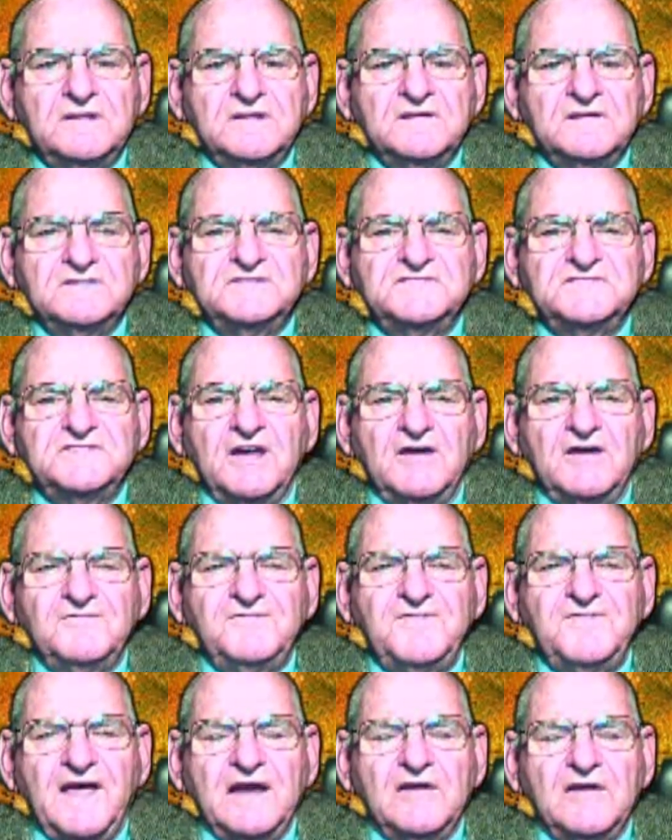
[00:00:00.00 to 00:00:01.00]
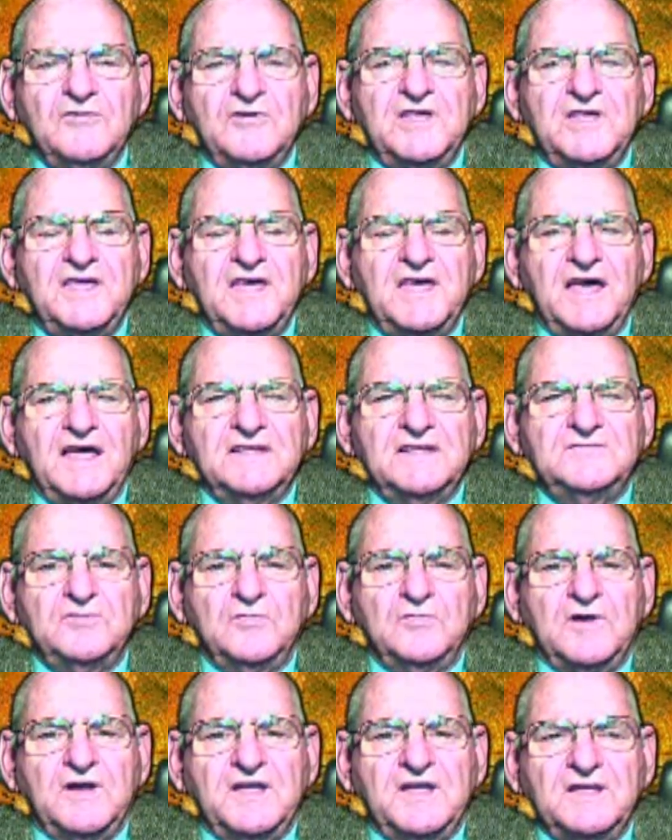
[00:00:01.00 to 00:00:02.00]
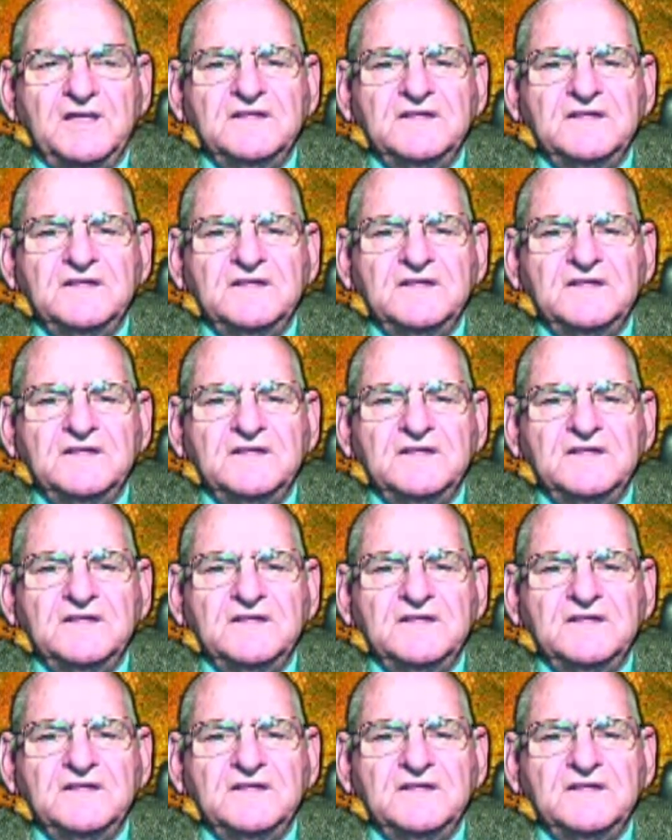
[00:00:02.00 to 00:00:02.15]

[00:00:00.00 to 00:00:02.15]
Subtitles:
Start following God's way.